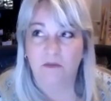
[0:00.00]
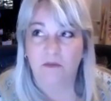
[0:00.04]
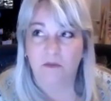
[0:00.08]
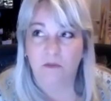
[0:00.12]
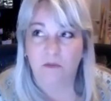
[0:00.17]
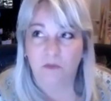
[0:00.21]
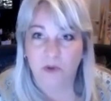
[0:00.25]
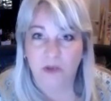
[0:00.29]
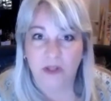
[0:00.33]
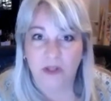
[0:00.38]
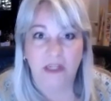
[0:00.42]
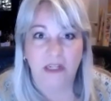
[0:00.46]

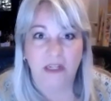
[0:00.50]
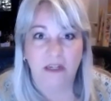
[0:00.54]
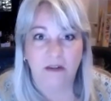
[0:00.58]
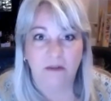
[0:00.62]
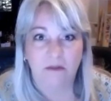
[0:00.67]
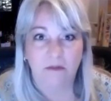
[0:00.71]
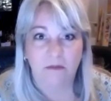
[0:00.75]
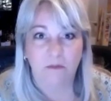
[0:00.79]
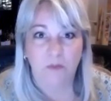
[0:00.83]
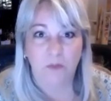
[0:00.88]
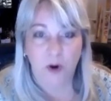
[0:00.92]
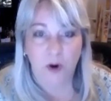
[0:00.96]

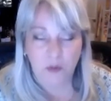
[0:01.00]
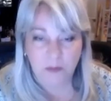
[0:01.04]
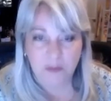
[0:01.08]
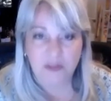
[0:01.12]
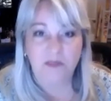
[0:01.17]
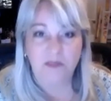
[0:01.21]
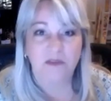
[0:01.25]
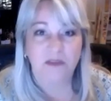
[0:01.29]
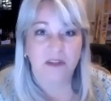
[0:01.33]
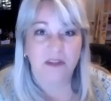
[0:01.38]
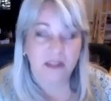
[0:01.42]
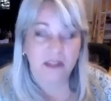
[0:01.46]
really
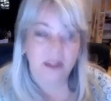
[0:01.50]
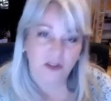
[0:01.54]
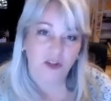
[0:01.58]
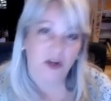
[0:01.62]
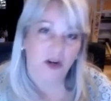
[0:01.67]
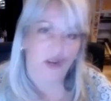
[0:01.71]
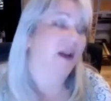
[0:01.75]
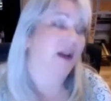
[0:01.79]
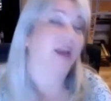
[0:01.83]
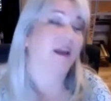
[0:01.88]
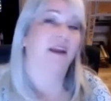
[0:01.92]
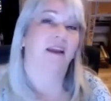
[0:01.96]
purposefully
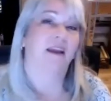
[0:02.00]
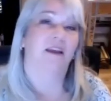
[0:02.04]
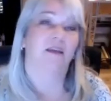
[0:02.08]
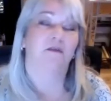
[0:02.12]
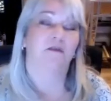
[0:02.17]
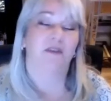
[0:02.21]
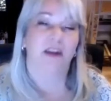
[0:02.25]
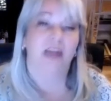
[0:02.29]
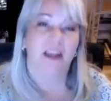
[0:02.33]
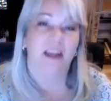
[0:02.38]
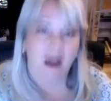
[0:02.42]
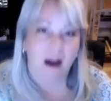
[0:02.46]
trying and
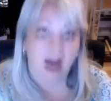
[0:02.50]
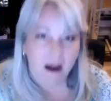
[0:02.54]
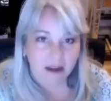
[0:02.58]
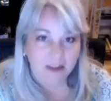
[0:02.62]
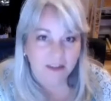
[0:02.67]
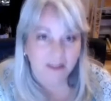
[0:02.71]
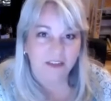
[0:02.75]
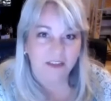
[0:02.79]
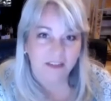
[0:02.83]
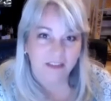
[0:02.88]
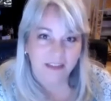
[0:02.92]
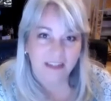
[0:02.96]
very
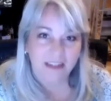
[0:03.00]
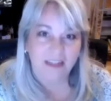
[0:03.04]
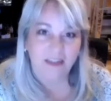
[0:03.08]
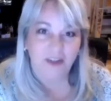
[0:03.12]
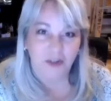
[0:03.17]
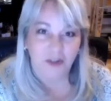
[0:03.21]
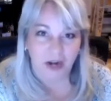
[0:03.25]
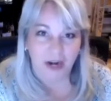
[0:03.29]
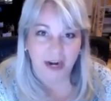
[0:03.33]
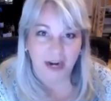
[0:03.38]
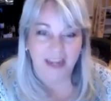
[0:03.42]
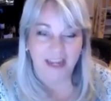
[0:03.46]
consciously
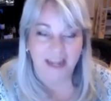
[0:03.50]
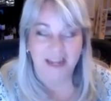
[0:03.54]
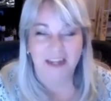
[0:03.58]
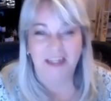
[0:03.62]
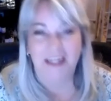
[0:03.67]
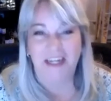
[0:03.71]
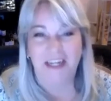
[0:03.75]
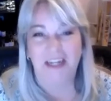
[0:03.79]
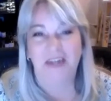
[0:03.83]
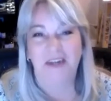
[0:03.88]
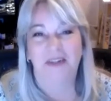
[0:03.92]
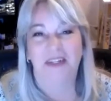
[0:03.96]
trying
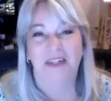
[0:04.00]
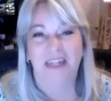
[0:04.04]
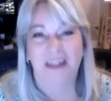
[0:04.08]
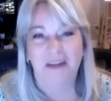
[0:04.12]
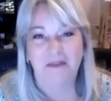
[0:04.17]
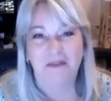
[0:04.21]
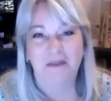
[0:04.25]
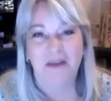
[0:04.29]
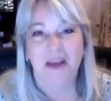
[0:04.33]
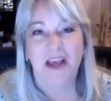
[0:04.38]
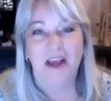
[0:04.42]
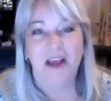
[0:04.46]
to
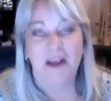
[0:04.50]
live